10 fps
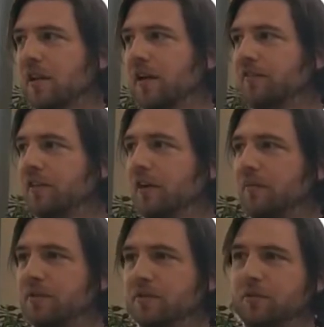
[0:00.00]

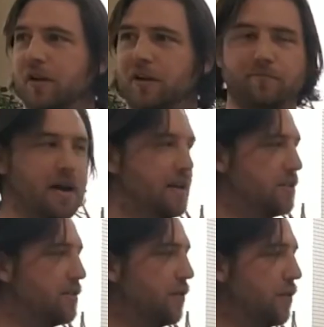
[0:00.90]
lifetime is all kind of
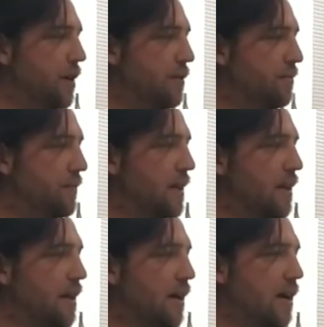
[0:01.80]
managed for you,
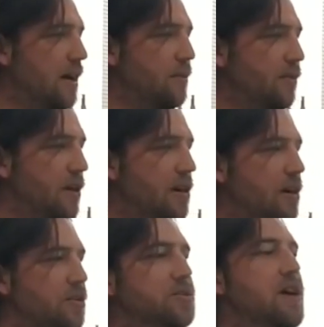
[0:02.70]
and we've got our
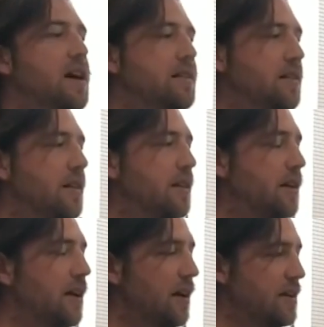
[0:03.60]
contract
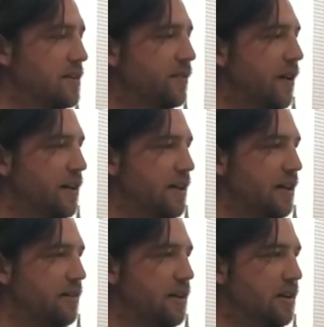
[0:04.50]
is defined
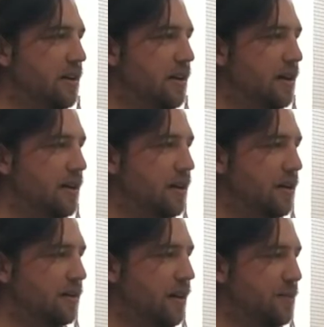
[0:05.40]
here
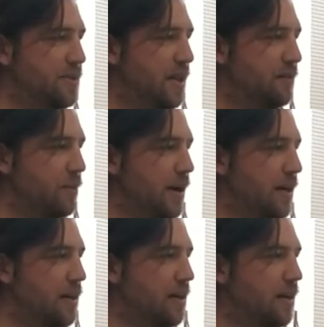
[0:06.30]
in a type safe way.
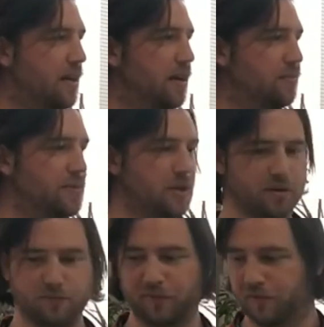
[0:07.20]
So
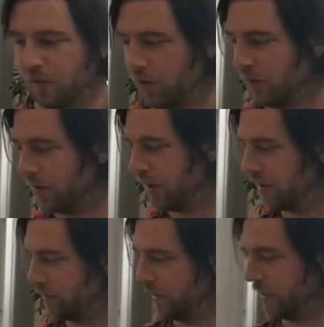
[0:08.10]
as before,
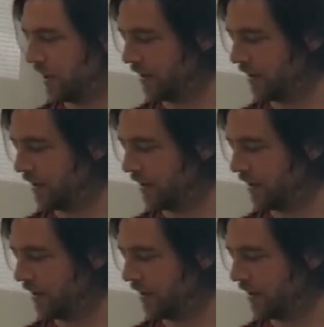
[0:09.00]
we were